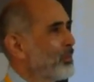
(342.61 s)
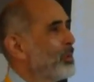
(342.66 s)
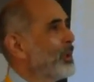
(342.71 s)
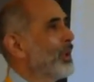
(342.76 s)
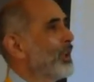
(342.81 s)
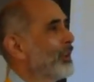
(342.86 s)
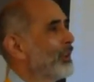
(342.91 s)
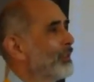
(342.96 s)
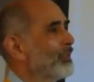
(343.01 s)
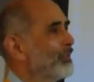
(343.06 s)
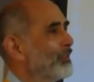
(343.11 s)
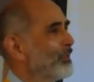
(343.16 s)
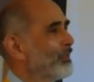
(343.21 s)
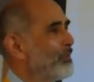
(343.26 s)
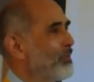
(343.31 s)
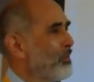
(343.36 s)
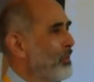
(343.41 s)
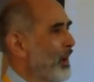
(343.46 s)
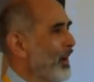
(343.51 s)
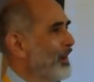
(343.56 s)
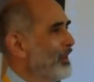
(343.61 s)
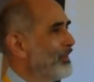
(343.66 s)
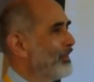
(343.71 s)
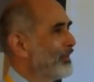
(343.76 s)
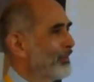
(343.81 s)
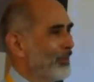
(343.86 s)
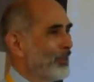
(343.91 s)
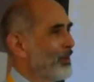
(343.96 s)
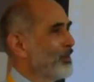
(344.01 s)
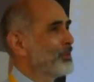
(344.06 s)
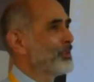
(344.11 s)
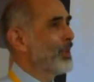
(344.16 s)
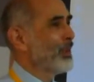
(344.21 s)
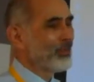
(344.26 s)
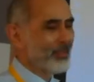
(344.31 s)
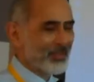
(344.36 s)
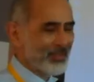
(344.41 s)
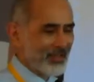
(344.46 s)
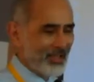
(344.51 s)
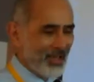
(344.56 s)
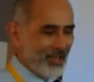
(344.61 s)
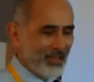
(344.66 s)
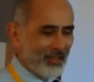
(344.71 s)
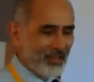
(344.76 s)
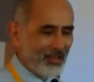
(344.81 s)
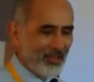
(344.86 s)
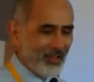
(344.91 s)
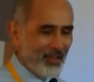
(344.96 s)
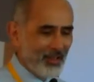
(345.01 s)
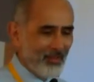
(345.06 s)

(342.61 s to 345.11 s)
quitting. Why close down the site?